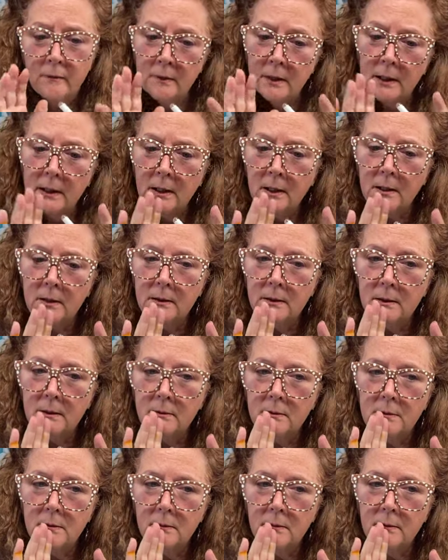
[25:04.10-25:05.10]
You have to
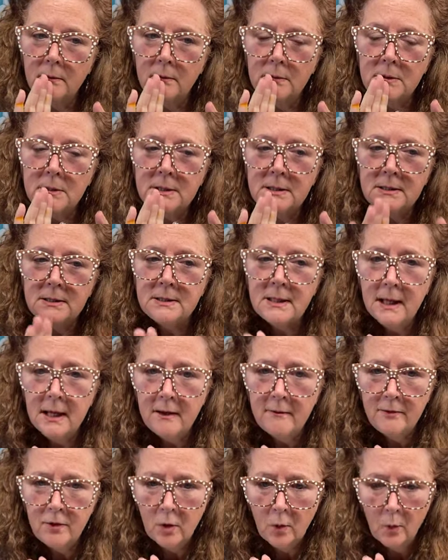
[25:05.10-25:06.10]

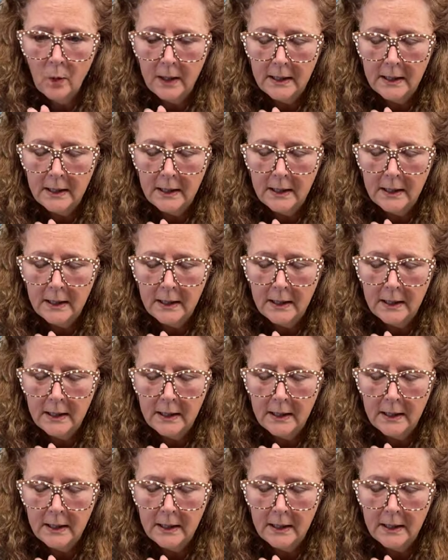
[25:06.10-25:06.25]
save your